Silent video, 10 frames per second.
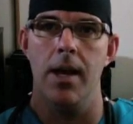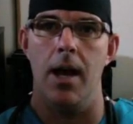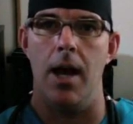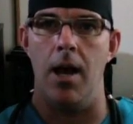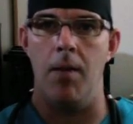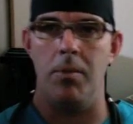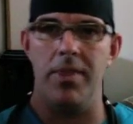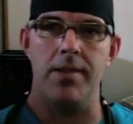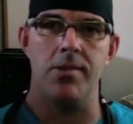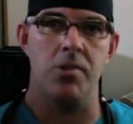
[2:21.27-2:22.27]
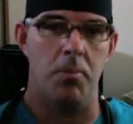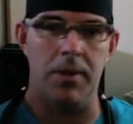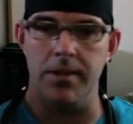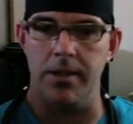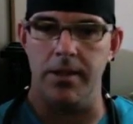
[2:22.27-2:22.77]
But that's no
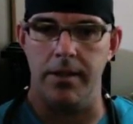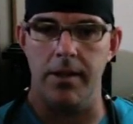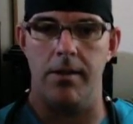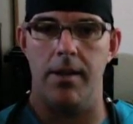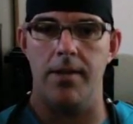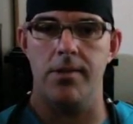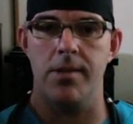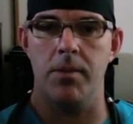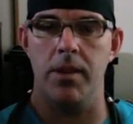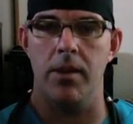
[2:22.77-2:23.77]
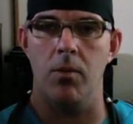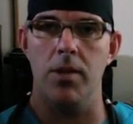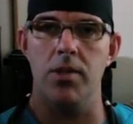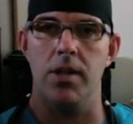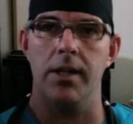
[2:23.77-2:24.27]
big deal either. That's something that a
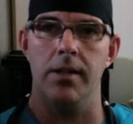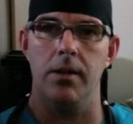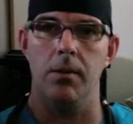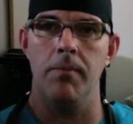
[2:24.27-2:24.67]
widget can do.